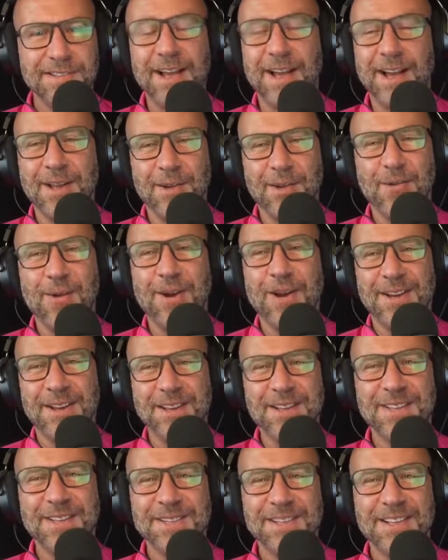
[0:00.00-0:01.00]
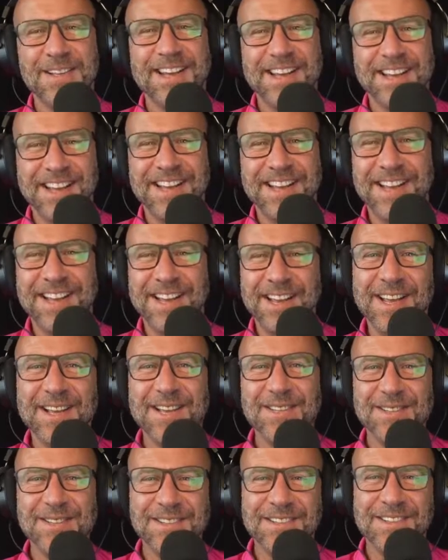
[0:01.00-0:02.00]
Yeah, you're right. He is
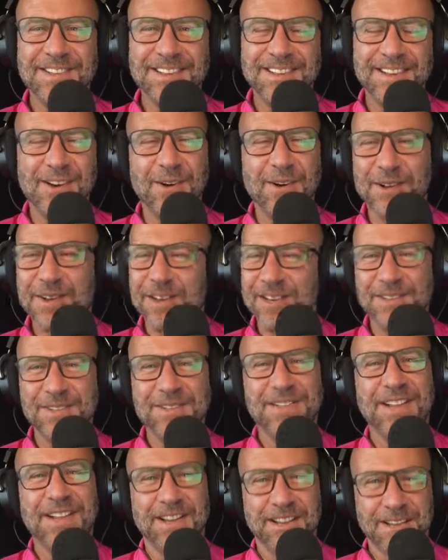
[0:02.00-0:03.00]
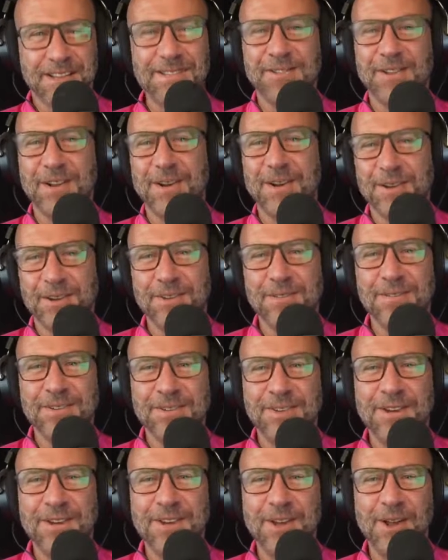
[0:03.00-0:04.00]
you can just tell he's very different
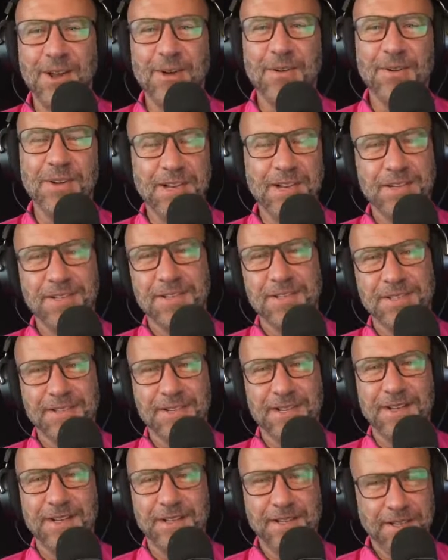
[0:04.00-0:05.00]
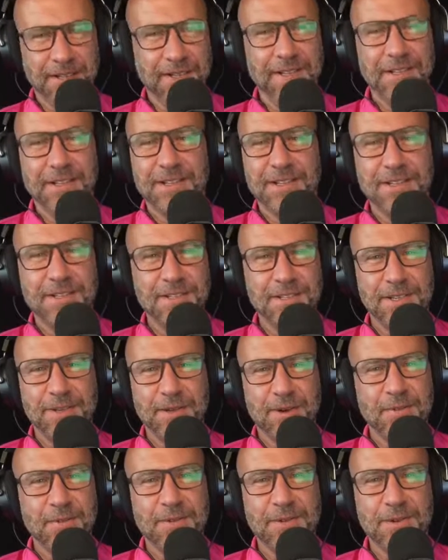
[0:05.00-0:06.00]
than you, like just in
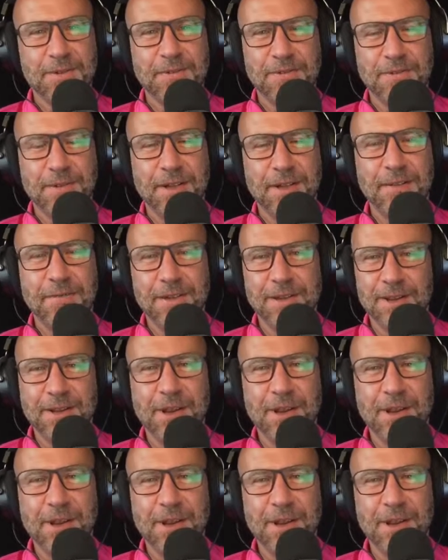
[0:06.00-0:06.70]
terms of even